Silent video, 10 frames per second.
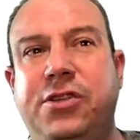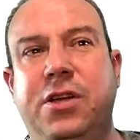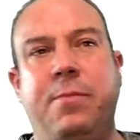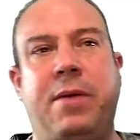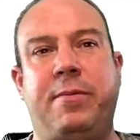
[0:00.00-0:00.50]

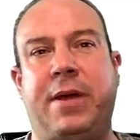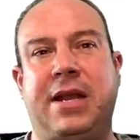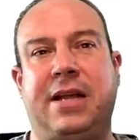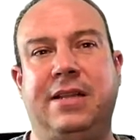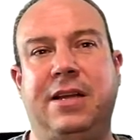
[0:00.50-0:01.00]
have maybe been
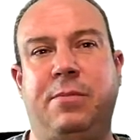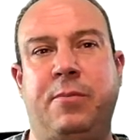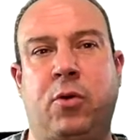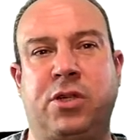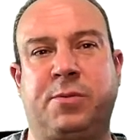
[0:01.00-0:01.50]
a little bit
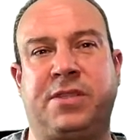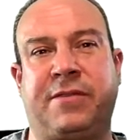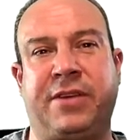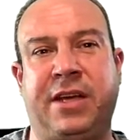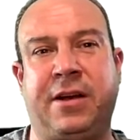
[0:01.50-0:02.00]
more
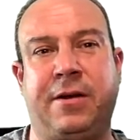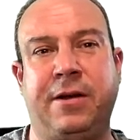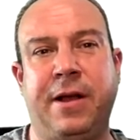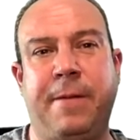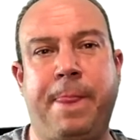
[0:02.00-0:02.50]
specific here.
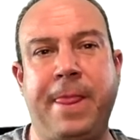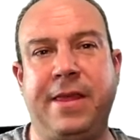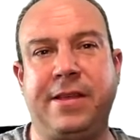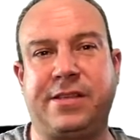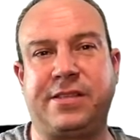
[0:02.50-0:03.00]

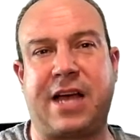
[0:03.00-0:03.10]
This is